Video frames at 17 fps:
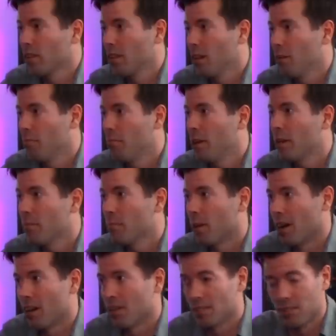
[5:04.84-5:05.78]
Club pit
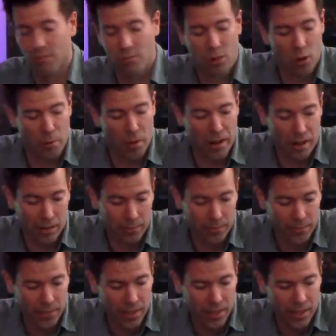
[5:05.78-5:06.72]
boss roaming.
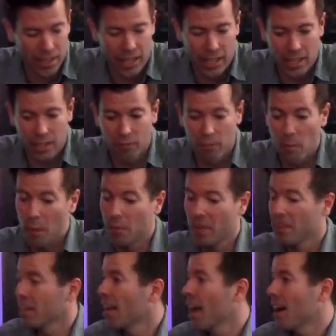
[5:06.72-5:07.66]
Remember
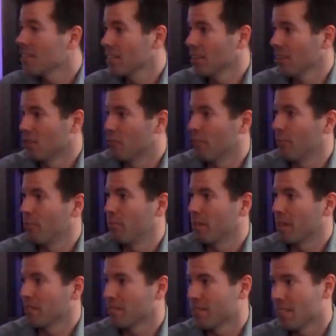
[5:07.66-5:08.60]
that he has aloof
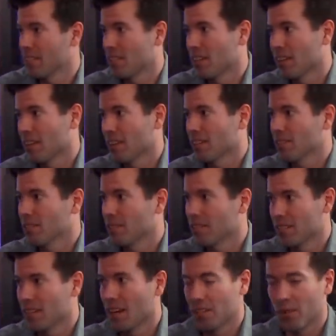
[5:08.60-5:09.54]
because of the agenda, so
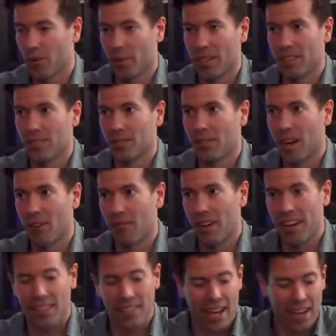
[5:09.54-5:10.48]
he's not going to
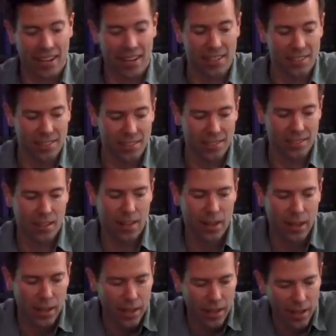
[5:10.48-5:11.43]
outright attack us.
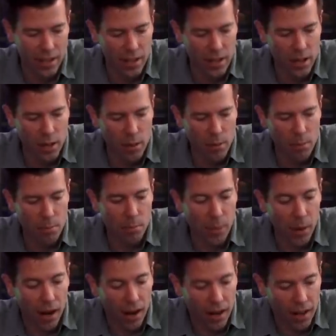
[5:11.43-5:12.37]

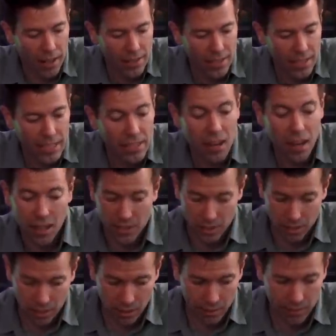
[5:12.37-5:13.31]
But he's a
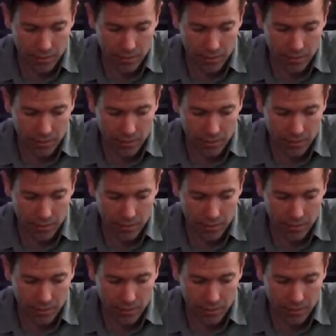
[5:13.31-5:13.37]
hunter,